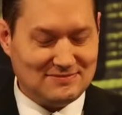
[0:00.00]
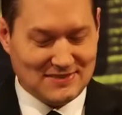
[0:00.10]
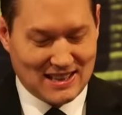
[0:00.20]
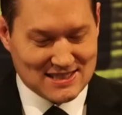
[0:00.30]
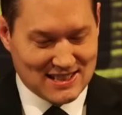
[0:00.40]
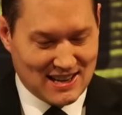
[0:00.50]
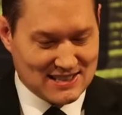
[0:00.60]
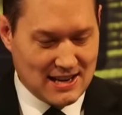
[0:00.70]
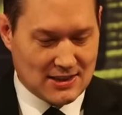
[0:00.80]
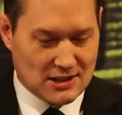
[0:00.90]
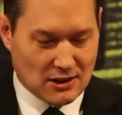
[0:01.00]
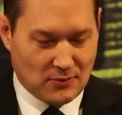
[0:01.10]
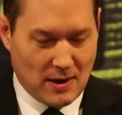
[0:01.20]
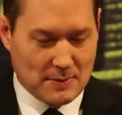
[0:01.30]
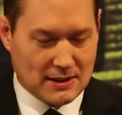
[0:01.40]
That's the 19. The Duggar
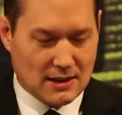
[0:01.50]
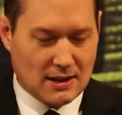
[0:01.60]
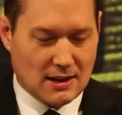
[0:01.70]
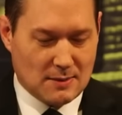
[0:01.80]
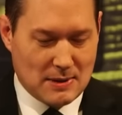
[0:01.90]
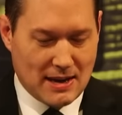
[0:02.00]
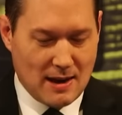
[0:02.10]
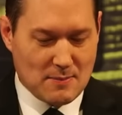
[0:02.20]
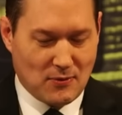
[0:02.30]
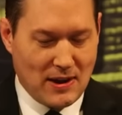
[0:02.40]
family became